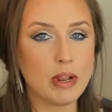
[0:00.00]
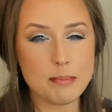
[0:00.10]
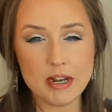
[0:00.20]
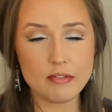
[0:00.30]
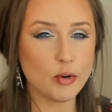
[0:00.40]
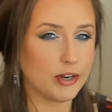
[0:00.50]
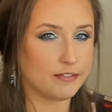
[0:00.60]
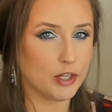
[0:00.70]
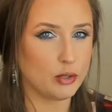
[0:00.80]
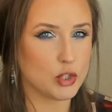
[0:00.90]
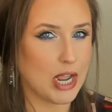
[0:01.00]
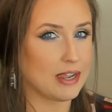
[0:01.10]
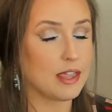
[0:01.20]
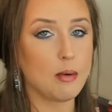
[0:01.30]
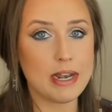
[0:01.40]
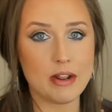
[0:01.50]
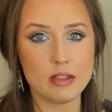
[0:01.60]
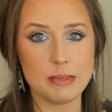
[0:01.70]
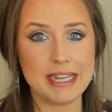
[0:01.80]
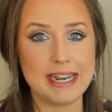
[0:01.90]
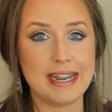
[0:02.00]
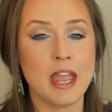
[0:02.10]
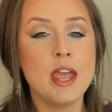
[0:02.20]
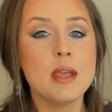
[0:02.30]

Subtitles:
bit of a review, check that one out at the beginning.